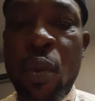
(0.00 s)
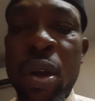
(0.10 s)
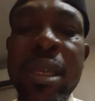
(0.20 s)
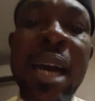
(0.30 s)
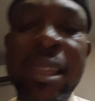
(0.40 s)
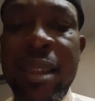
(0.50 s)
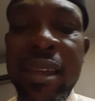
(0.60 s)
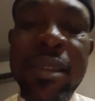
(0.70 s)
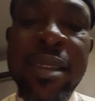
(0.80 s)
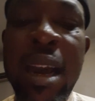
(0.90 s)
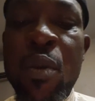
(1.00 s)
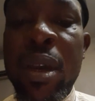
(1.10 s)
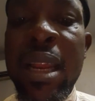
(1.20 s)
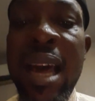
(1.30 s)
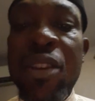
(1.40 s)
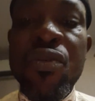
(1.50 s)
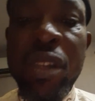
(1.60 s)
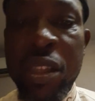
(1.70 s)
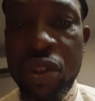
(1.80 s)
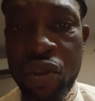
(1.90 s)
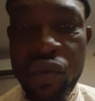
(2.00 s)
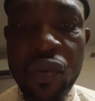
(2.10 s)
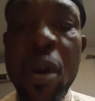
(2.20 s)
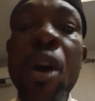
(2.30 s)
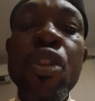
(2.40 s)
What are the things that we can actually do